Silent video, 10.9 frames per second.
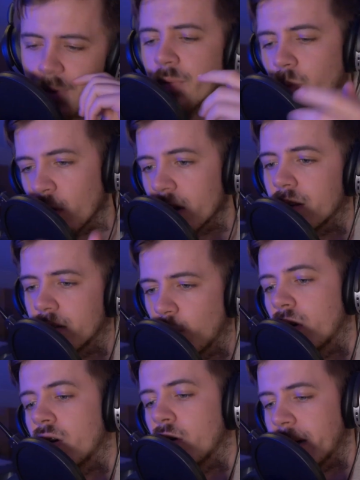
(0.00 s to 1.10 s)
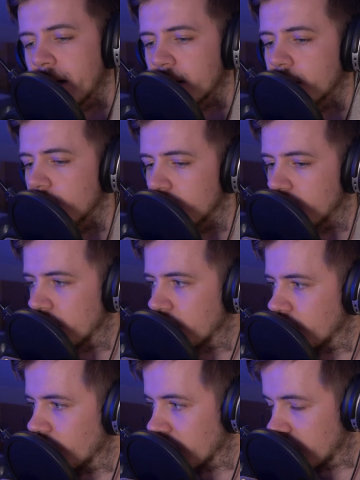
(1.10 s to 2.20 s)
mean, one of your main issues
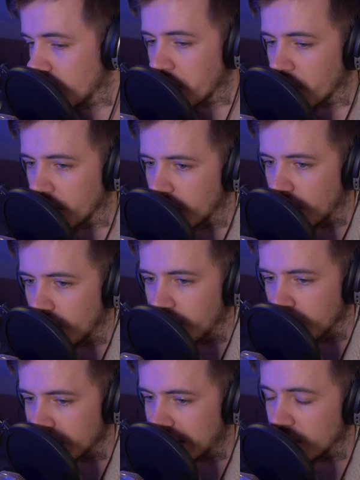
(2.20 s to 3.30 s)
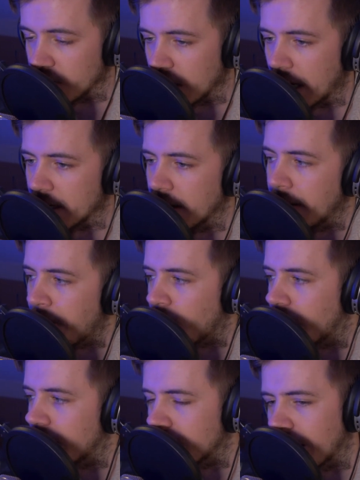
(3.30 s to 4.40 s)
with superhero films, as you said,
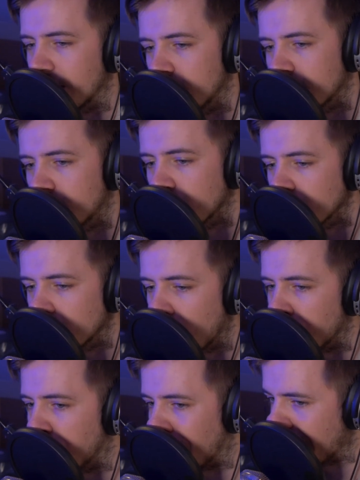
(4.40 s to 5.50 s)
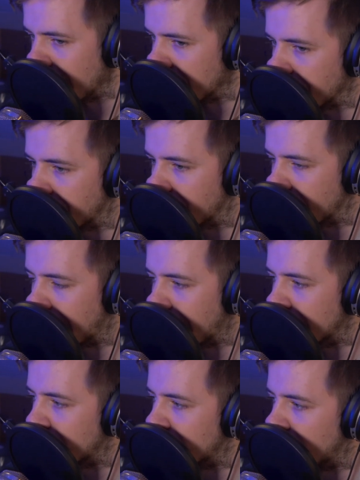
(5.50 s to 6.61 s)
is kind of you just don't buy it.
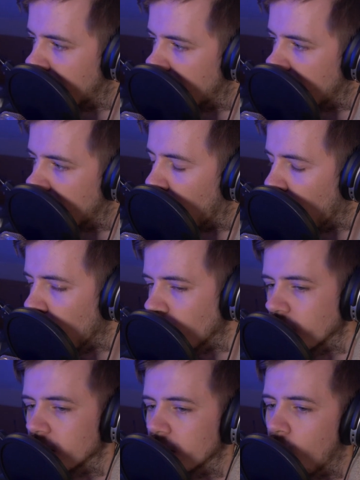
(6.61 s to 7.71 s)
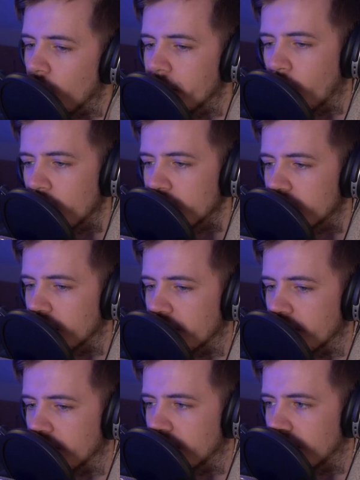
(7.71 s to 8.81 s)
And all forms
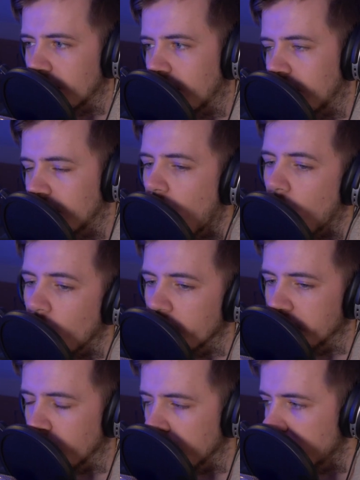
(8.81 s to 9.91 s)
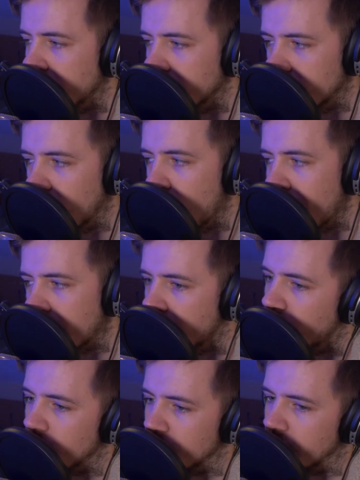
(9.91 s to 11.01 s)
of, not all forms, but so many
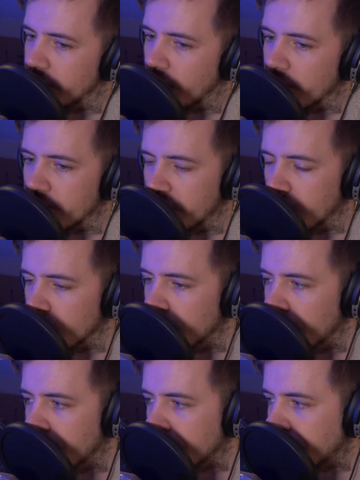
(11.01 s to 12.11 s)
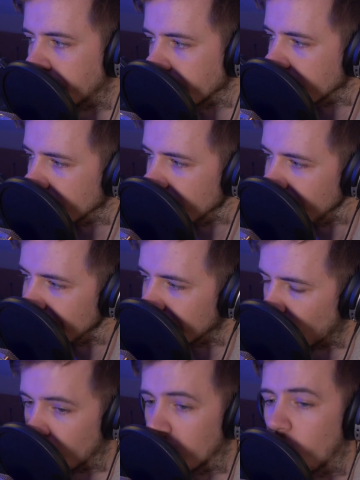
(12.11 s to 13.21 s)
forms of film
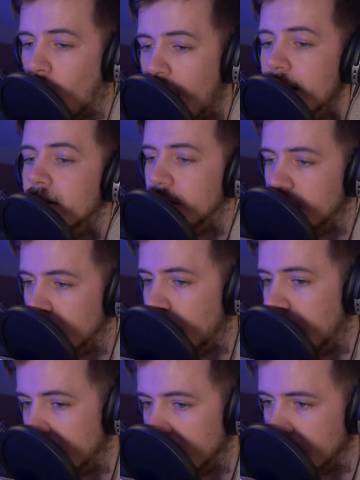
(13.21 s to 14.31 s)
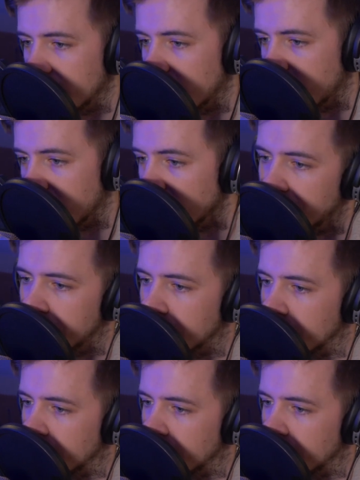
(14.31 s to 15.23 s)
requires a suspension of disbelief.